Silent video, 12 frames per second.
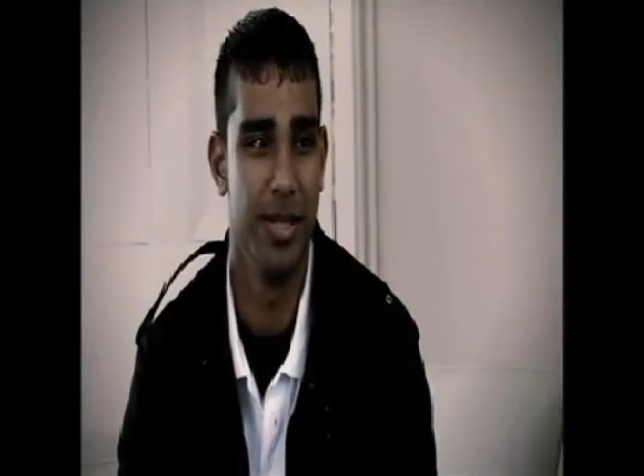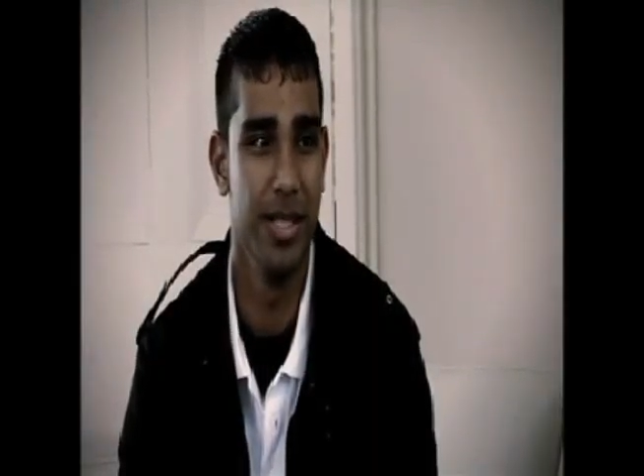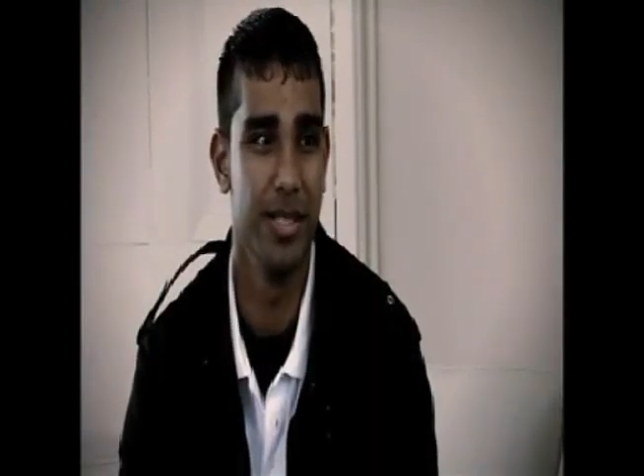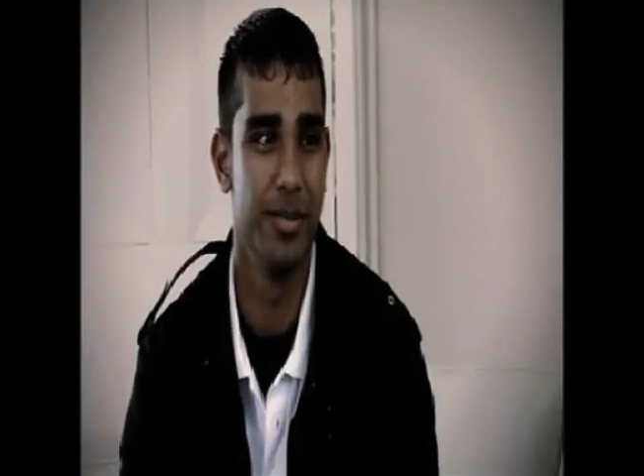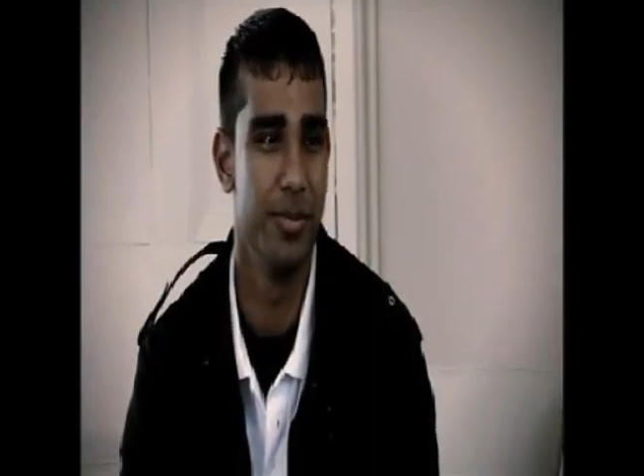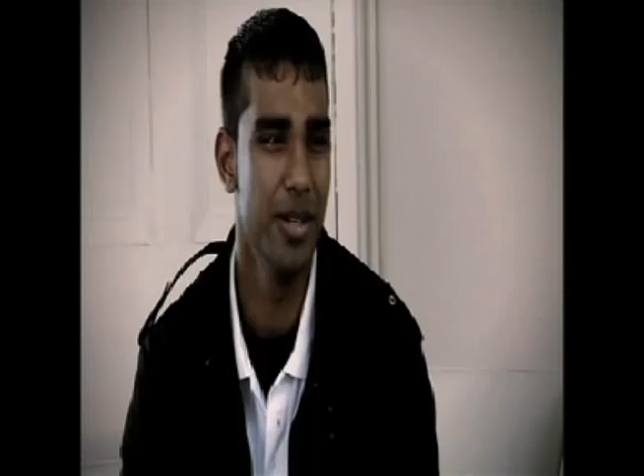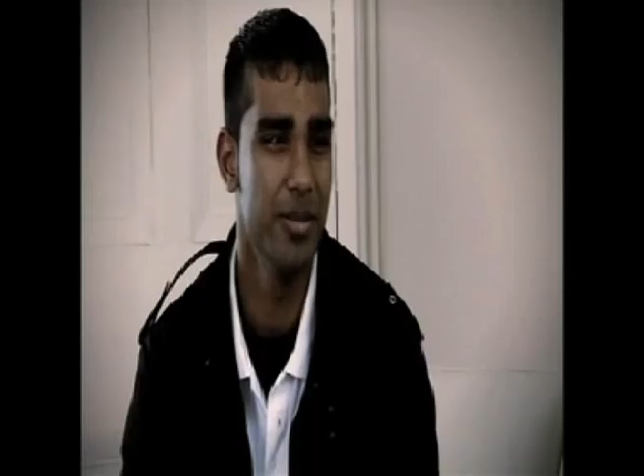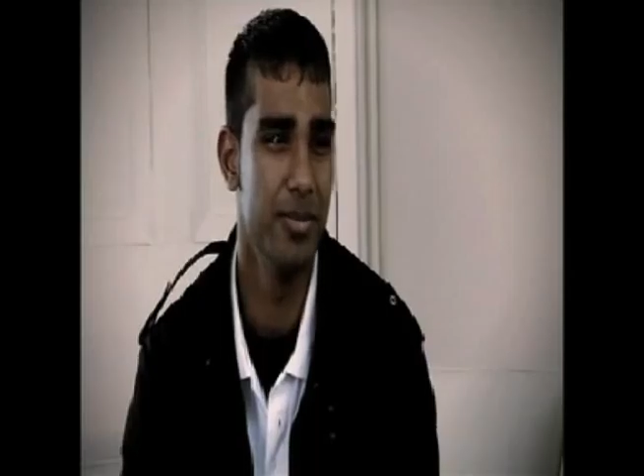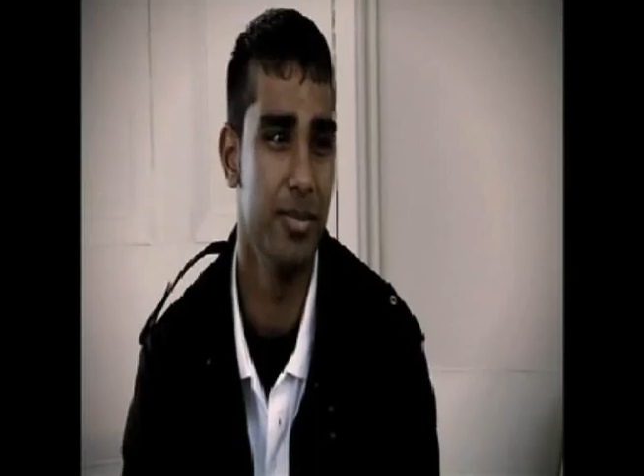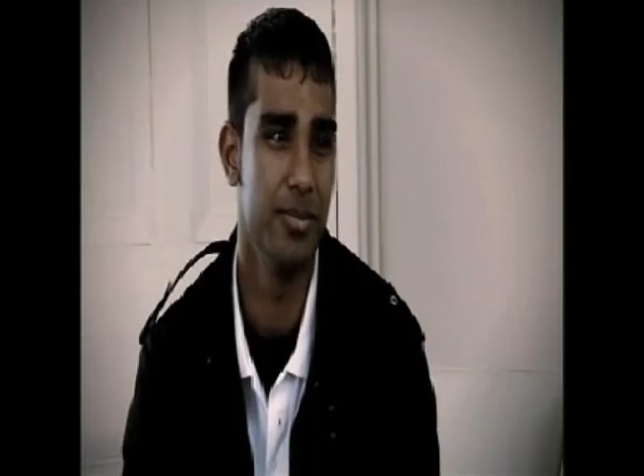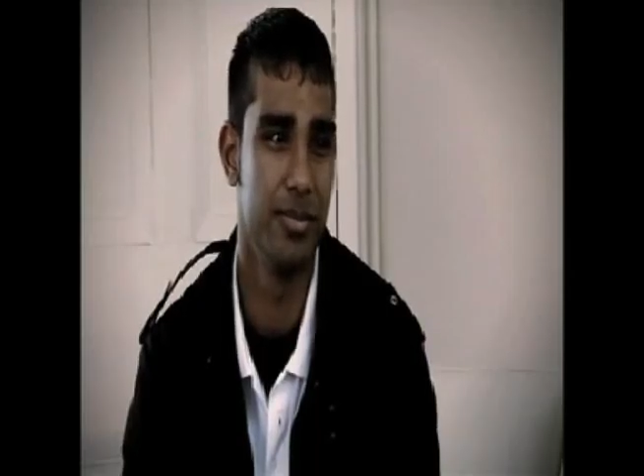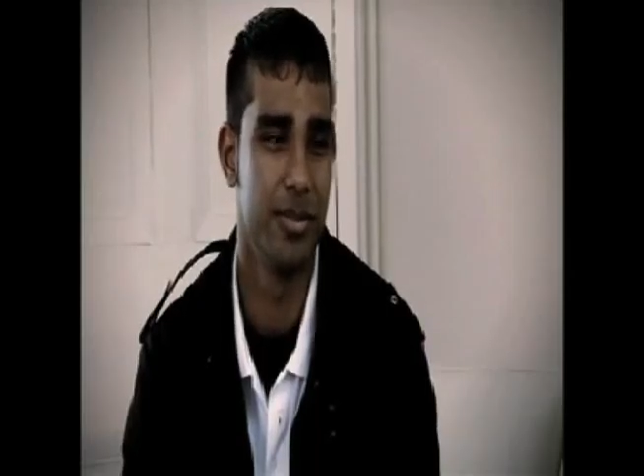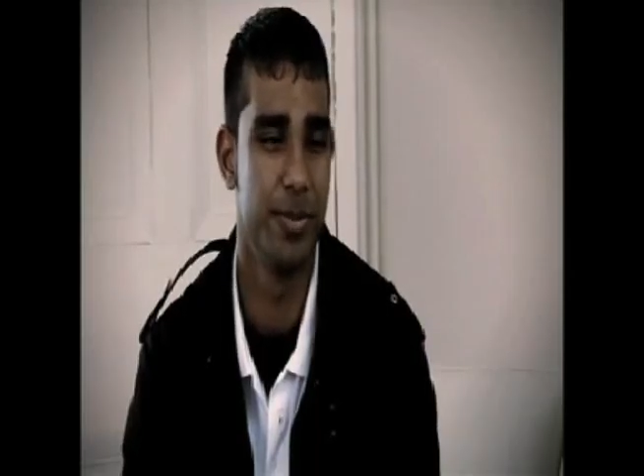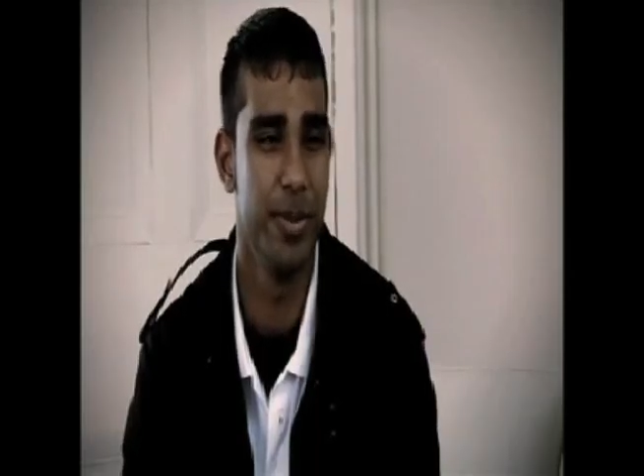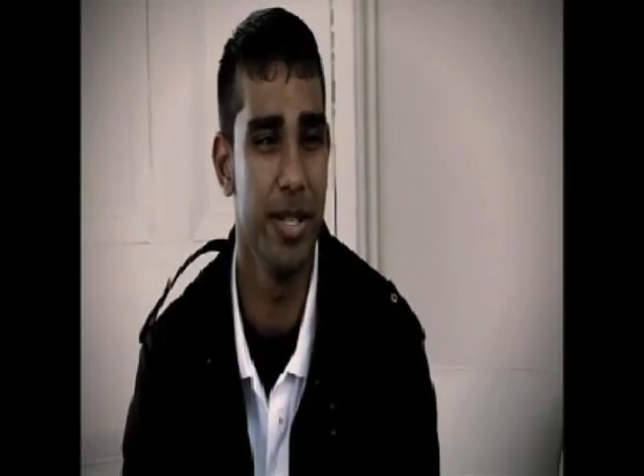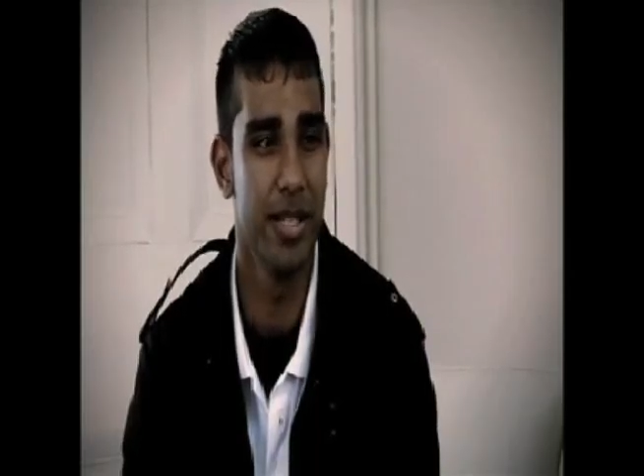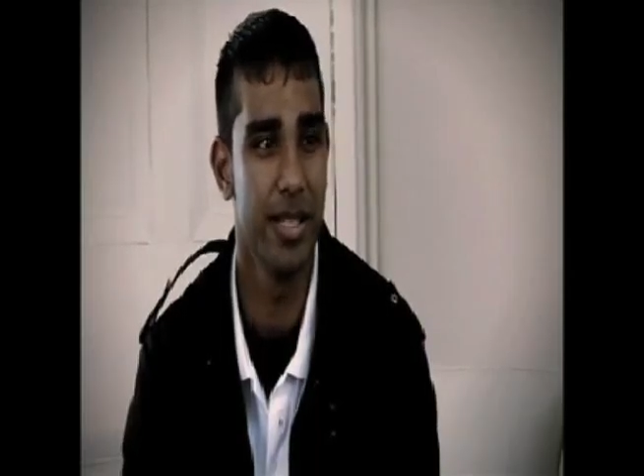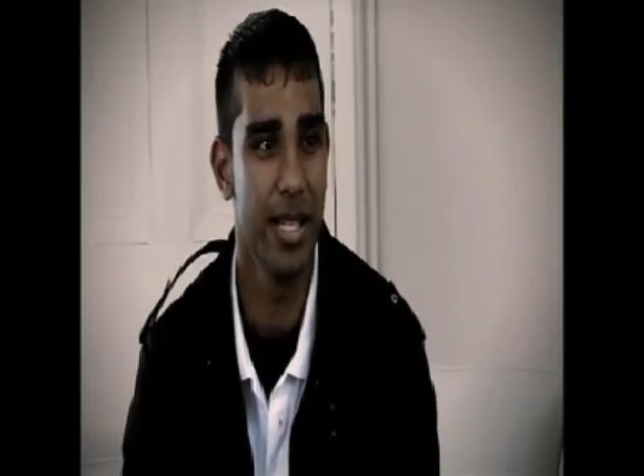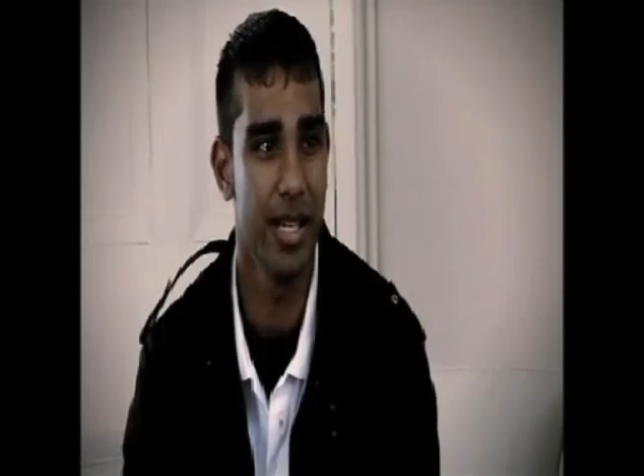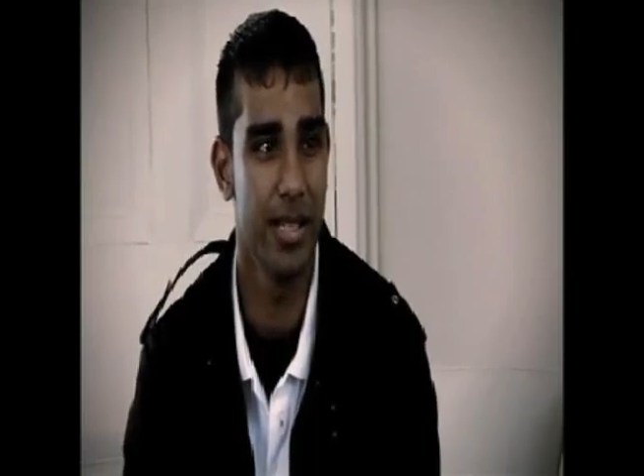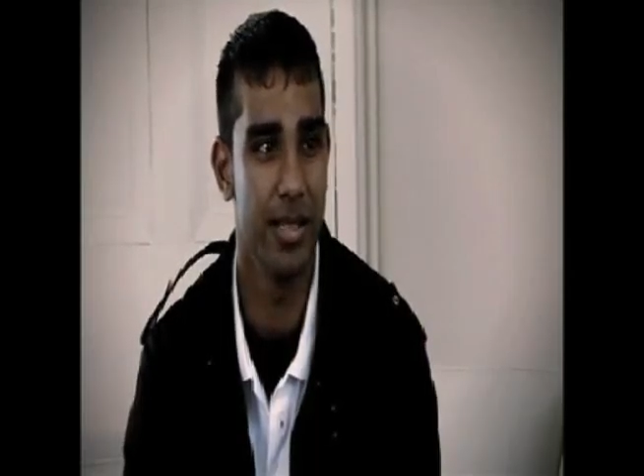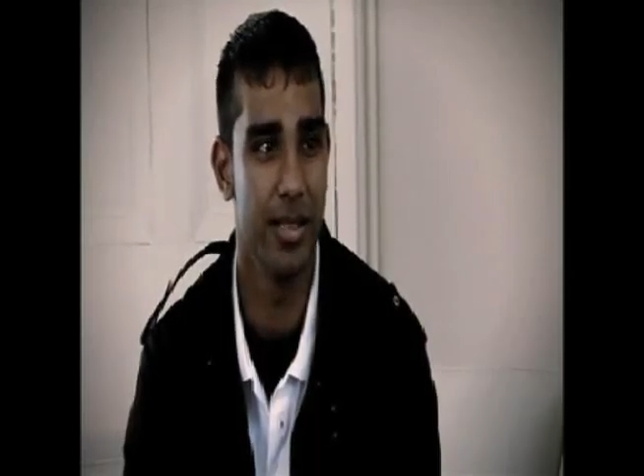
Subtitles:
Please, Mum, speak to Dad.